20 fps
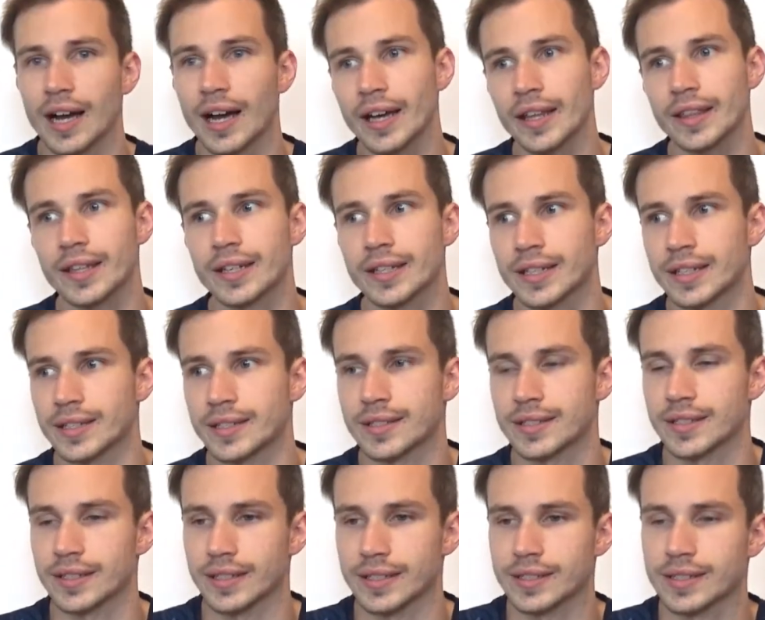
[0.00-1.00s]
I think
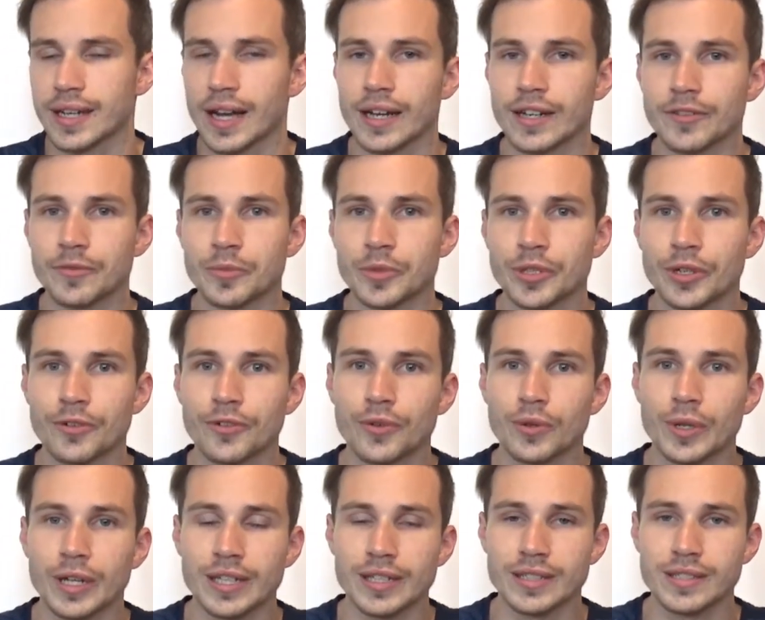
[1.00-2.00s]
it's kind of
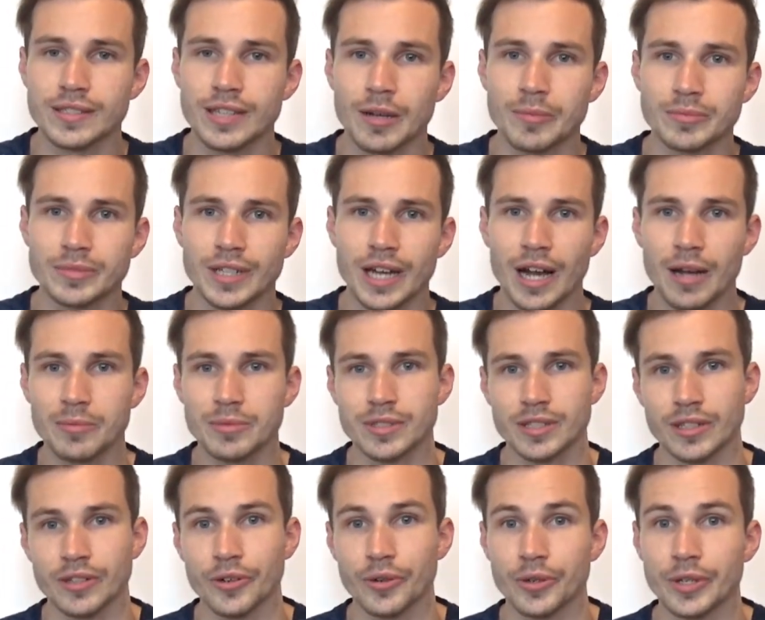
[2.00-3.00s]
beautiful, and sometimes
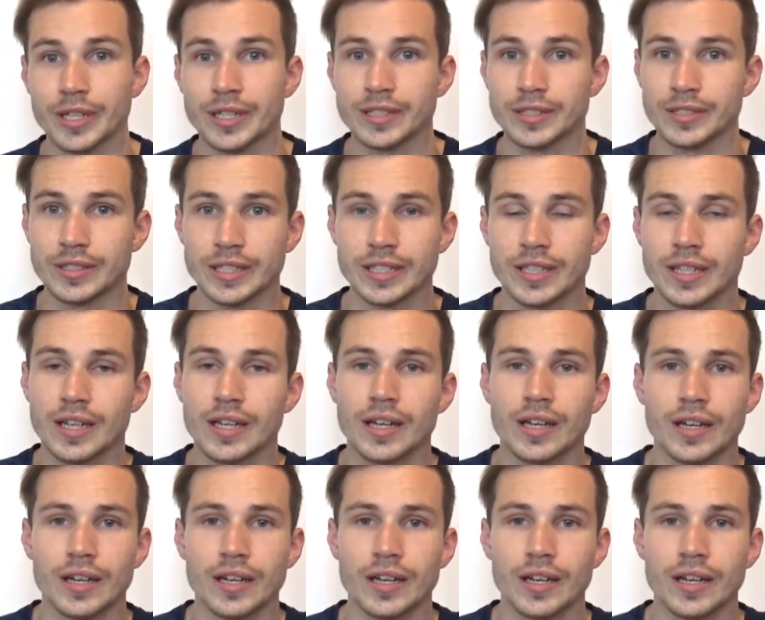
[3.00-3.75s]
according to the,